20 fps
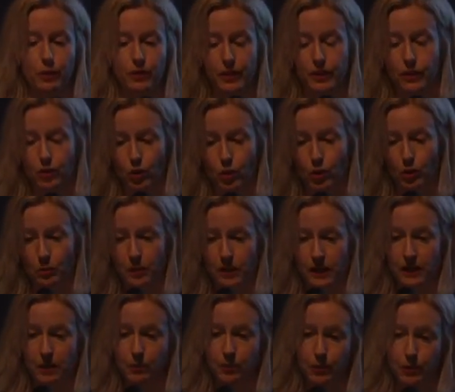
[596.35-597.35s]
They're all
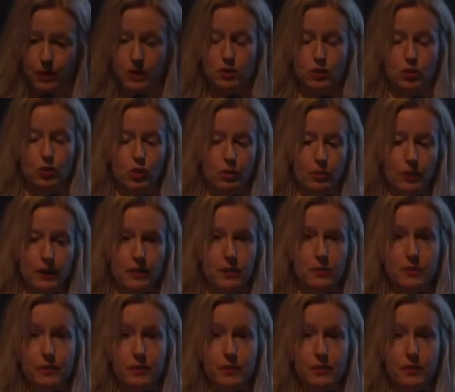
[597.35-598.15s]
me, but I'll talk about them